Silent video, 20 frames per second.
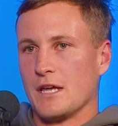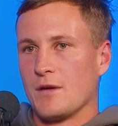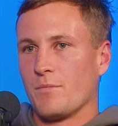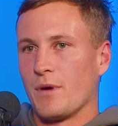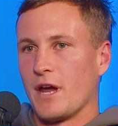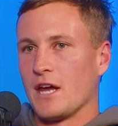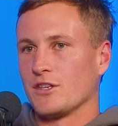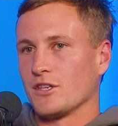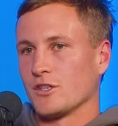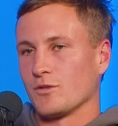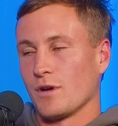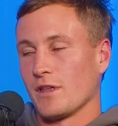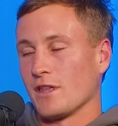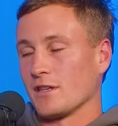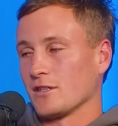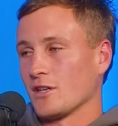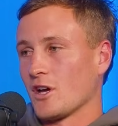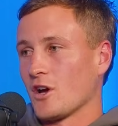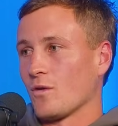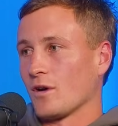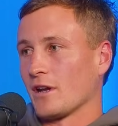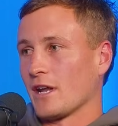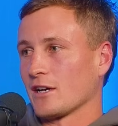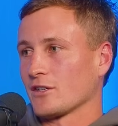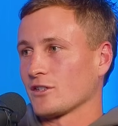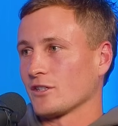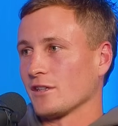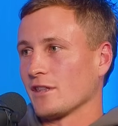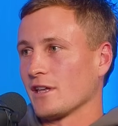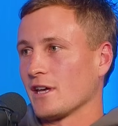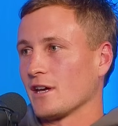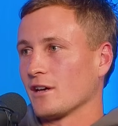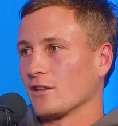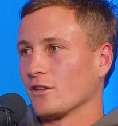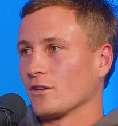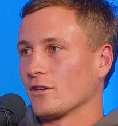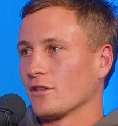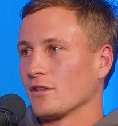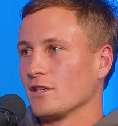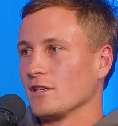beaches where there's no one actually there a
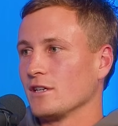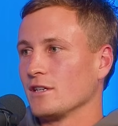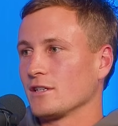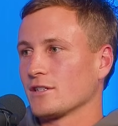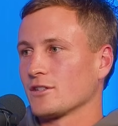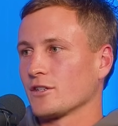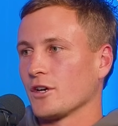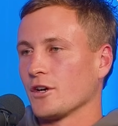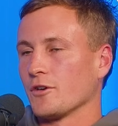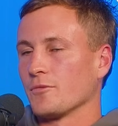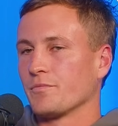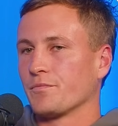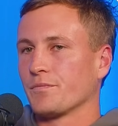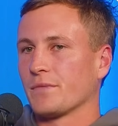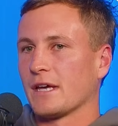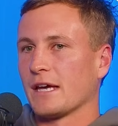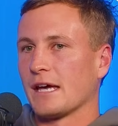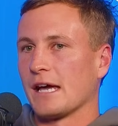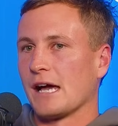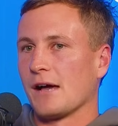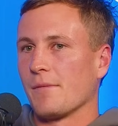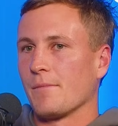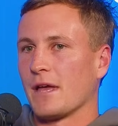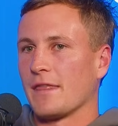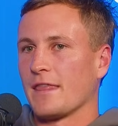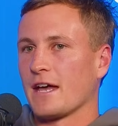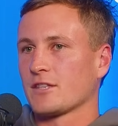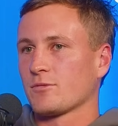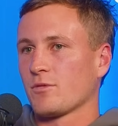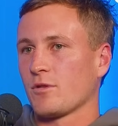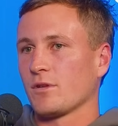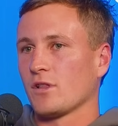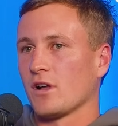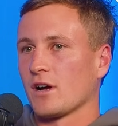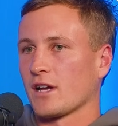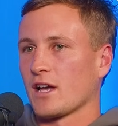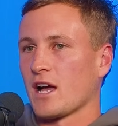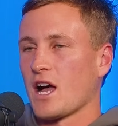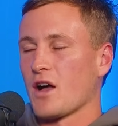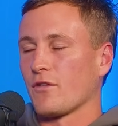lot of the year. So, and that's probably
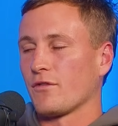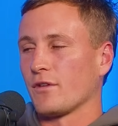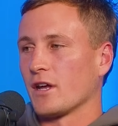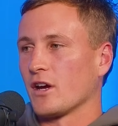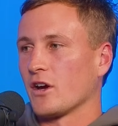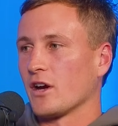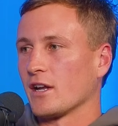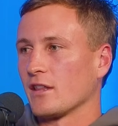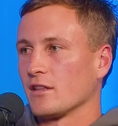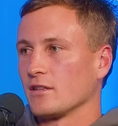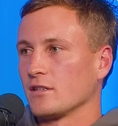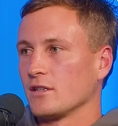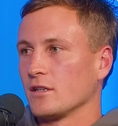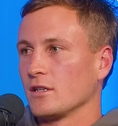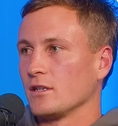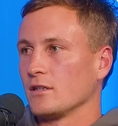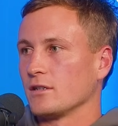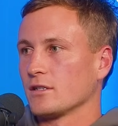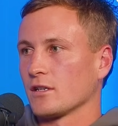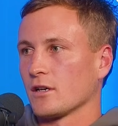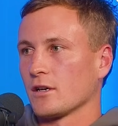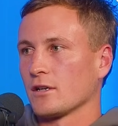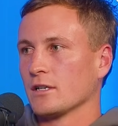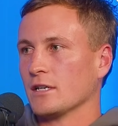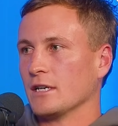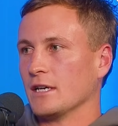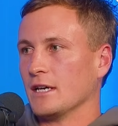like half an hour out of the city. So.